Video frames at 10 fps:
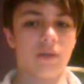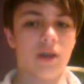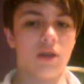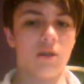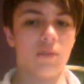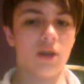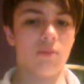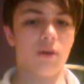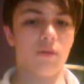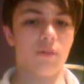the
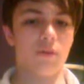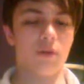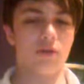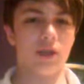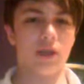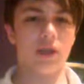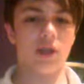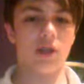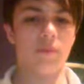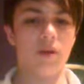monomer of a protein
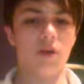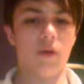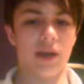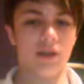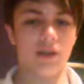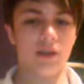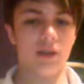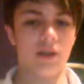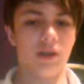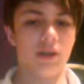is an amino acid.
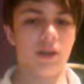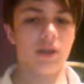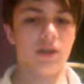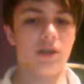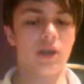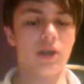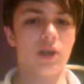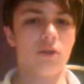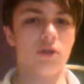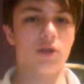The
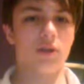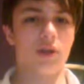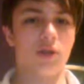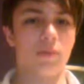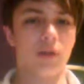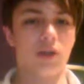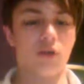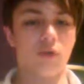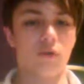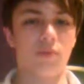DNA code is split
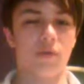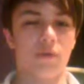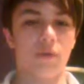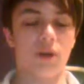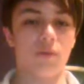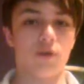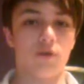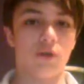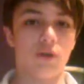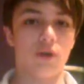into groups of three, which
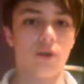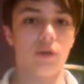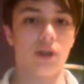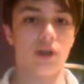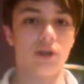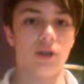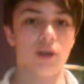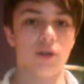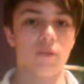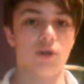are called codons,
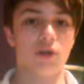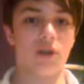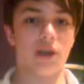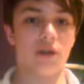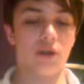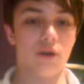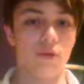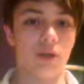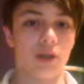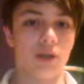and
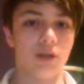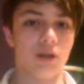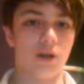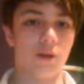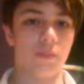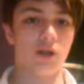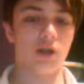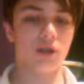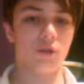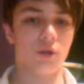codons are
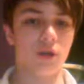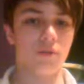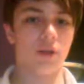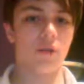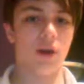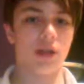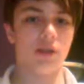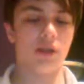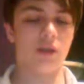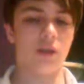basically one amino
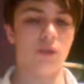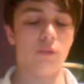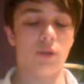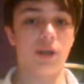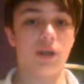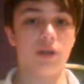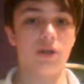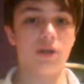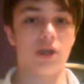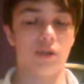acid. 3
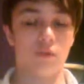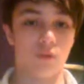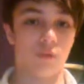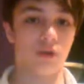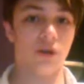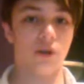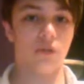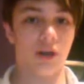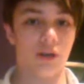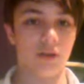letters equals one
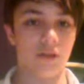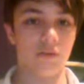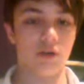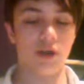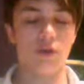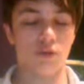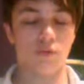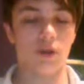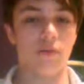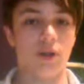codon, equals
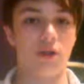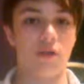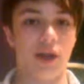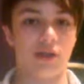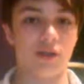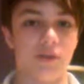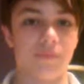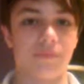one amino acid.